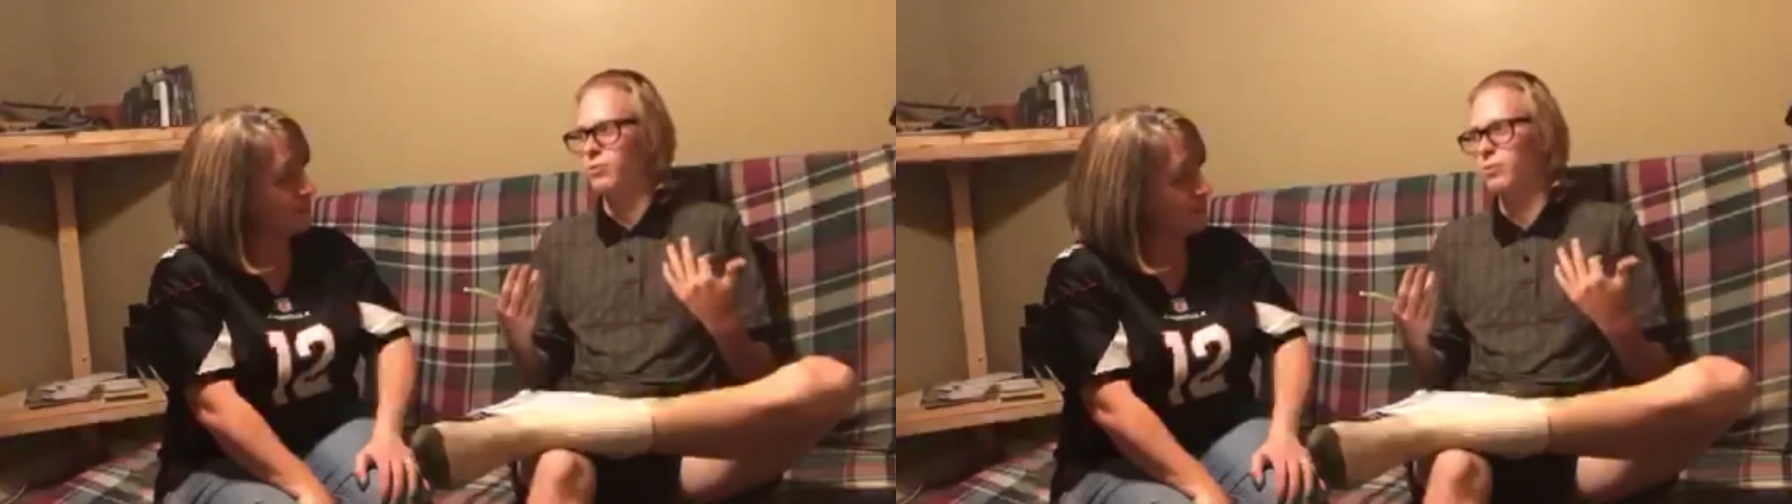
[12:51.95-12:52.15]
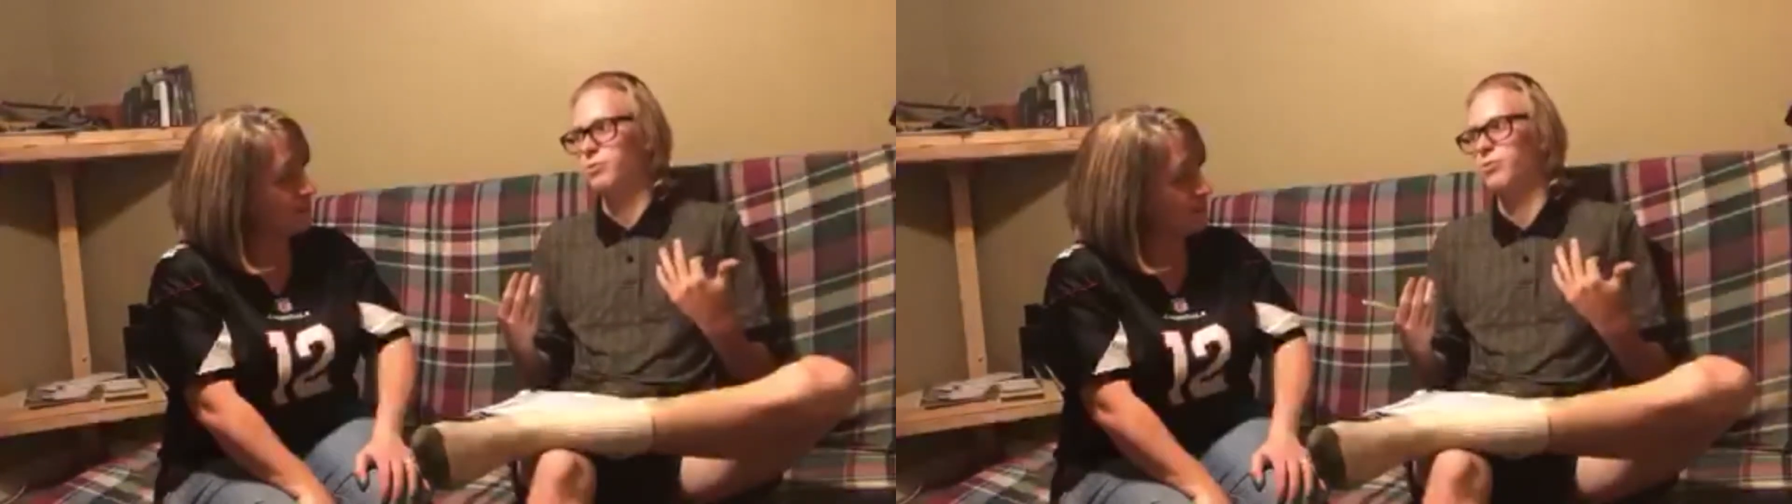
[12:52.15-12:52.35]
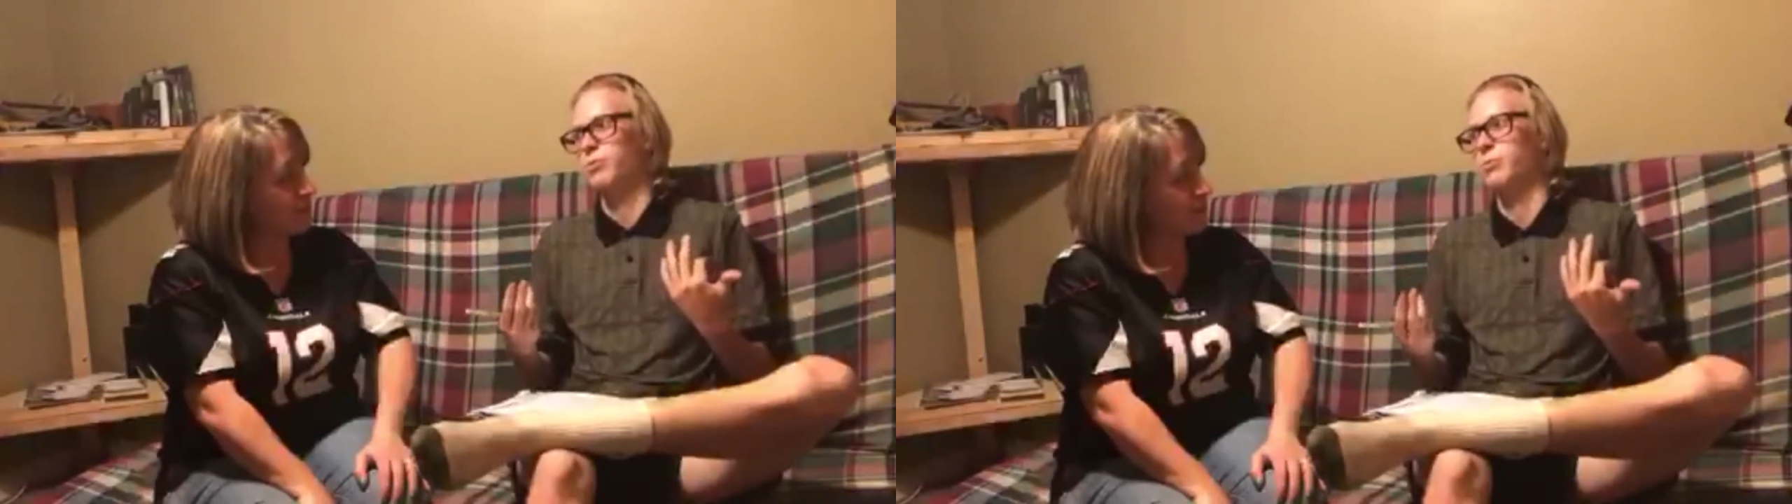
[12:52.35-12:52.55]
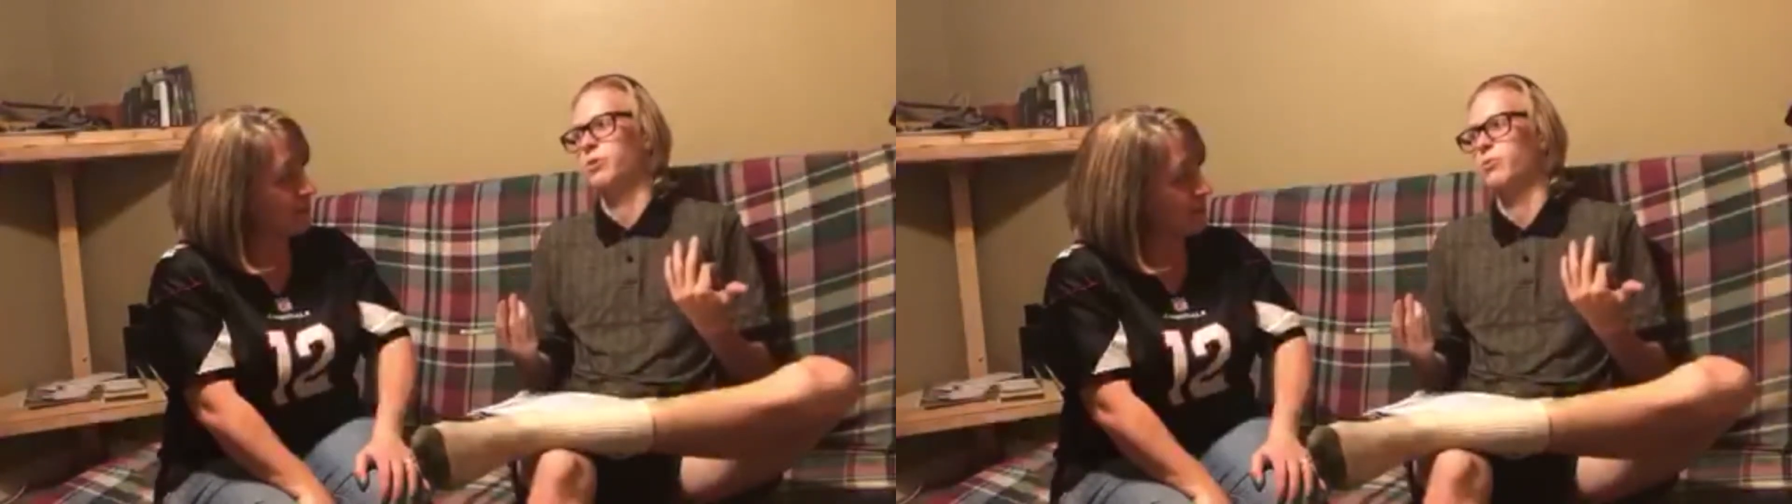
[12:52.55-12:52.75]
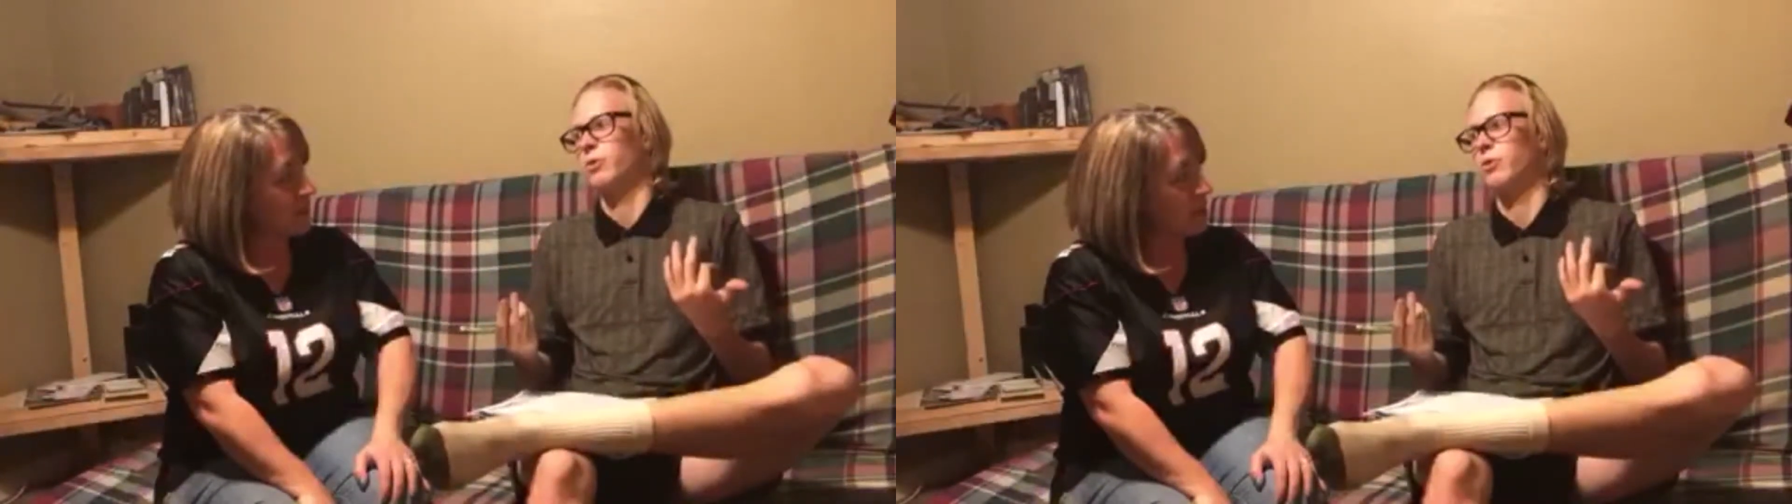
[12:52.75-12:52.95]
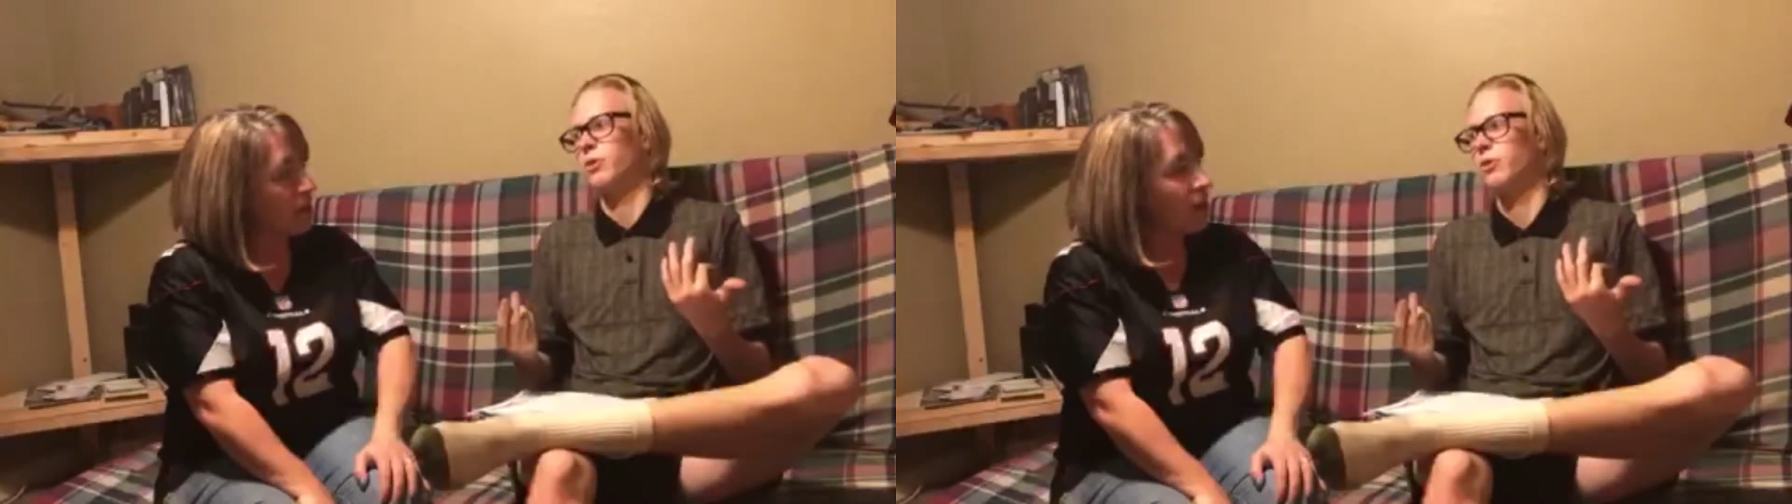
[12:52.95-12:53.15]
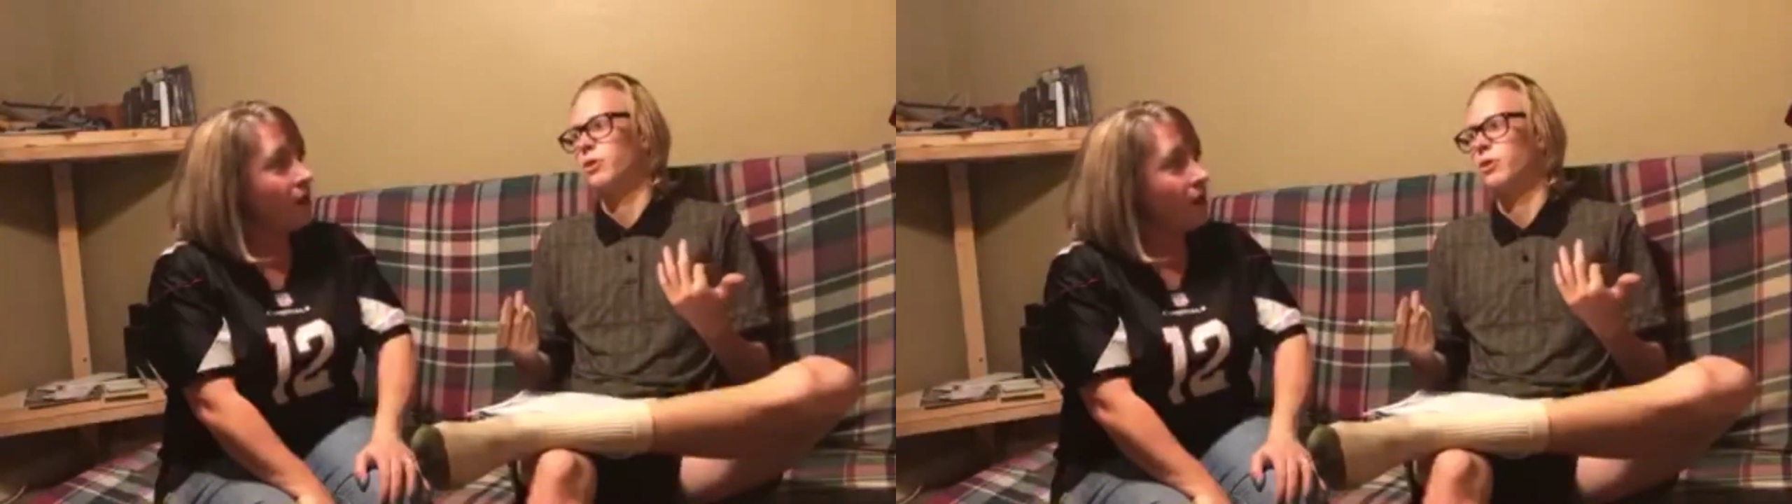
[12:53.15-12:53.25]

would be the word?